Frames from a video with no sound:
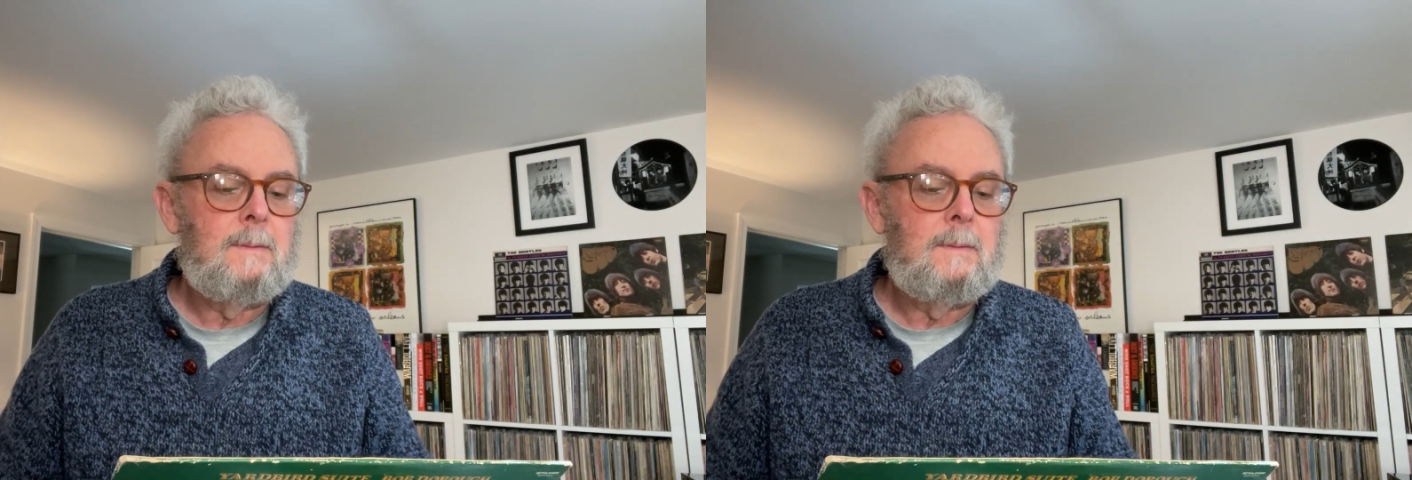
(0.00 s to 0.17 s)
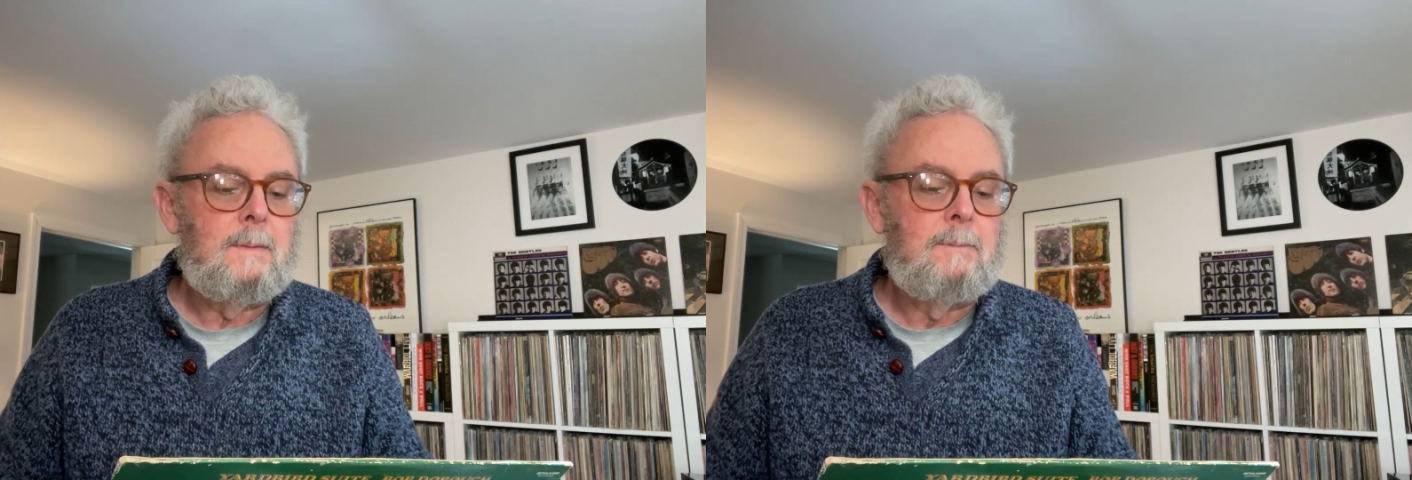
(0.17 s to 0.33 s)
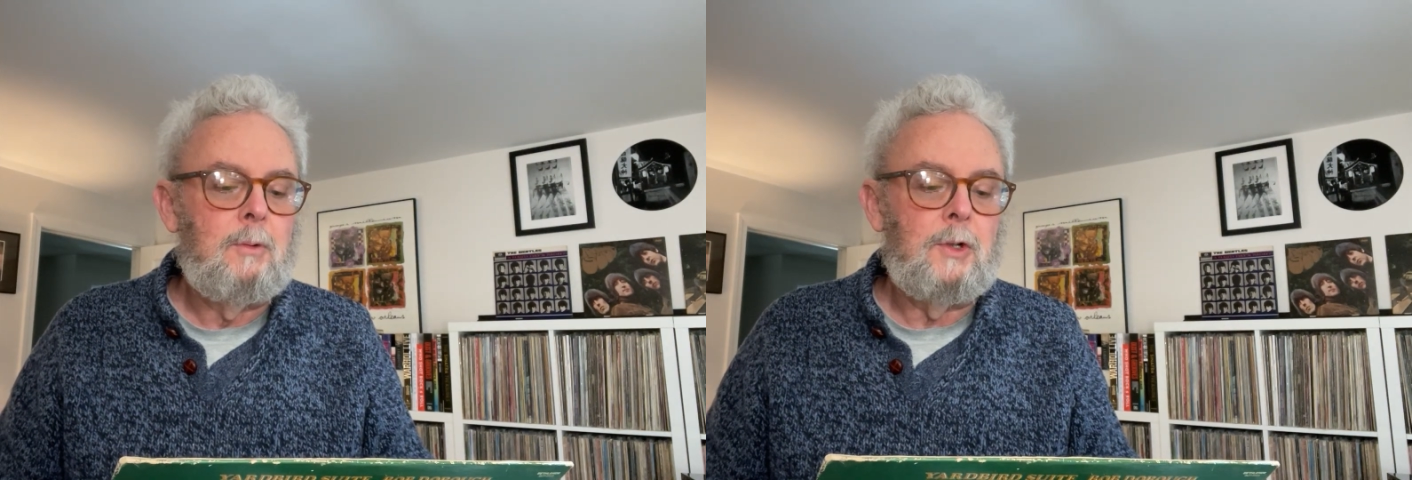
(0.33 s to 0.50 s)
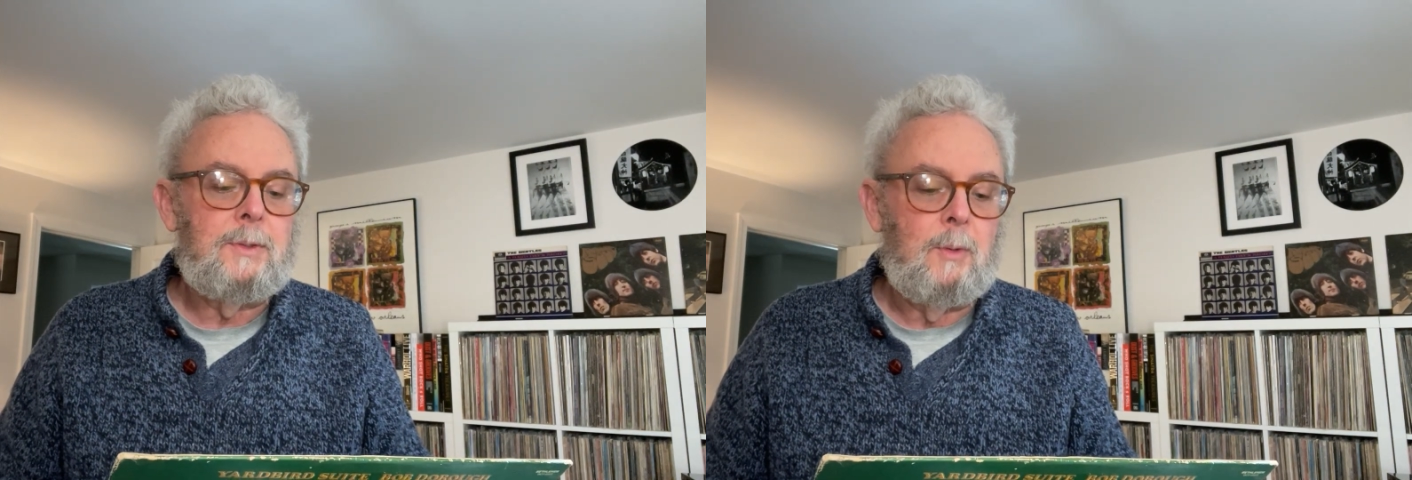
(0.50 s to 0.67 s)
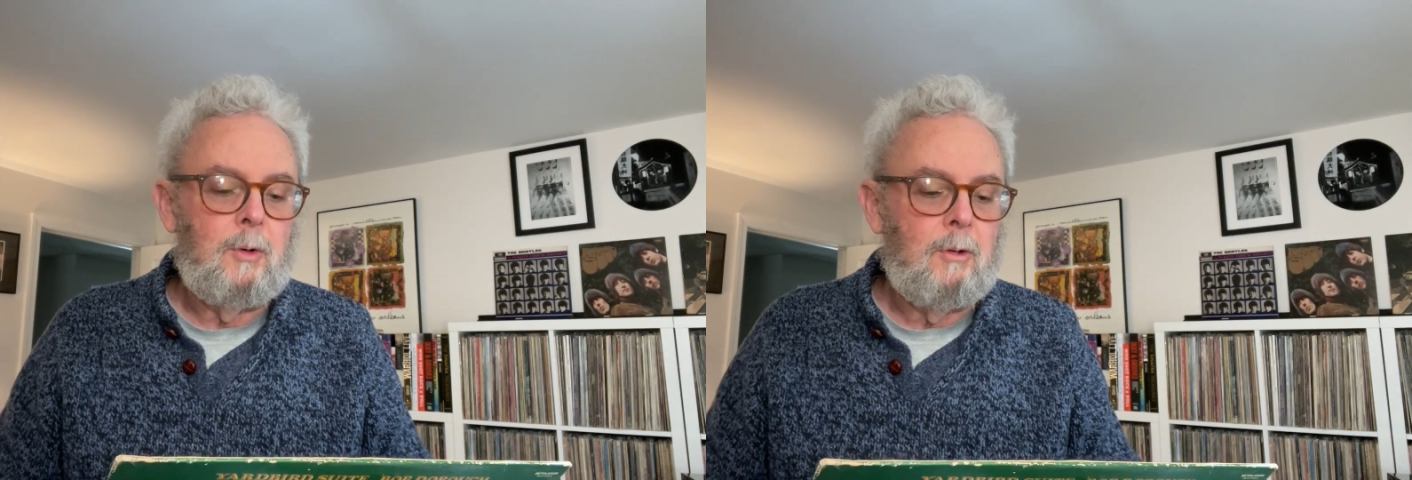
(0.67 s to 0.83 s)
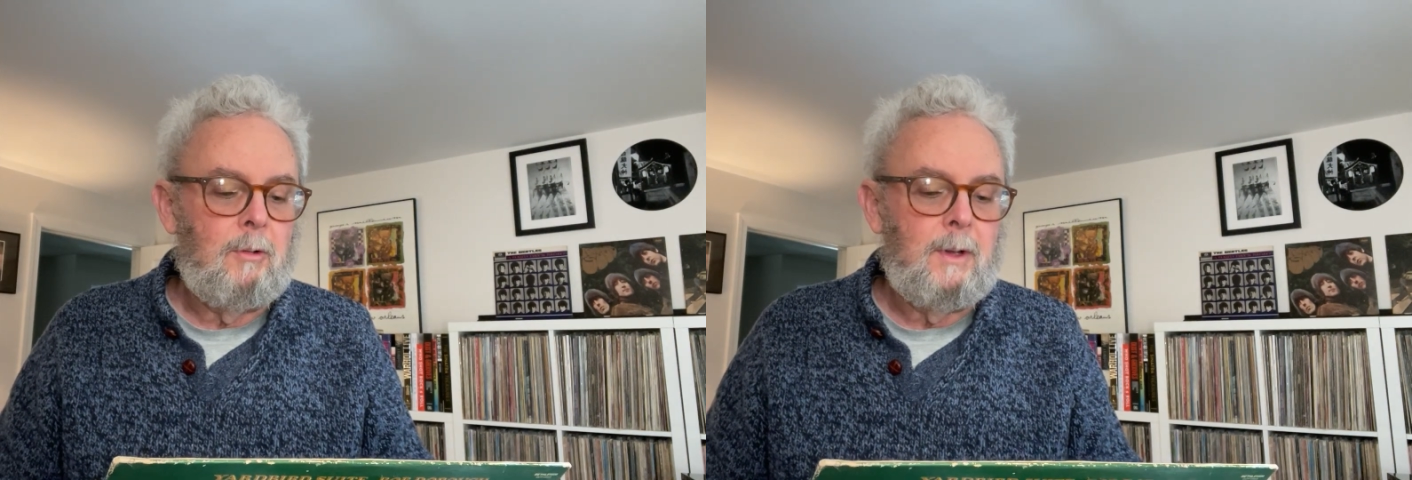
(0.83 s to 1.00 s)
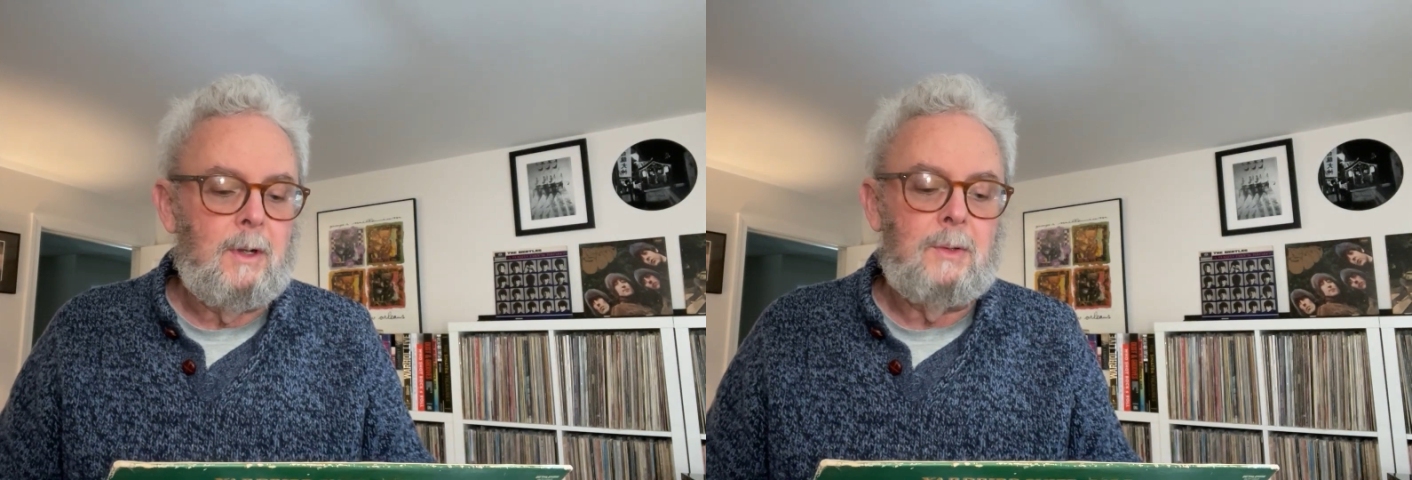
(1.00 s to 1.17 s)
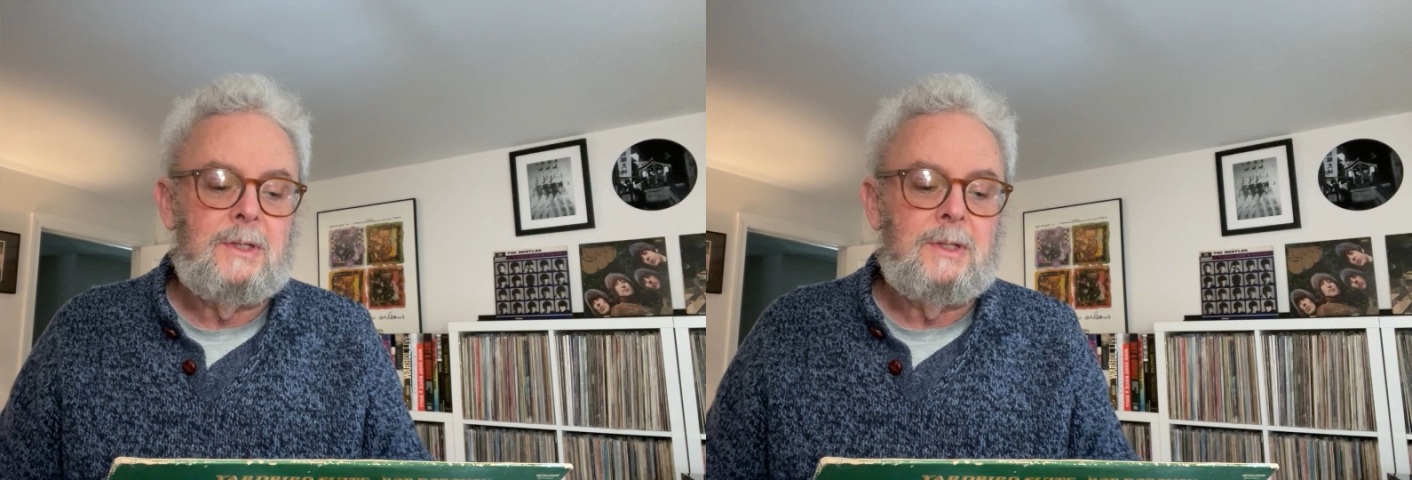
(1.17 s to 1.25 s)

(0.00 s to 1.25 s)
Baltimore Oriole,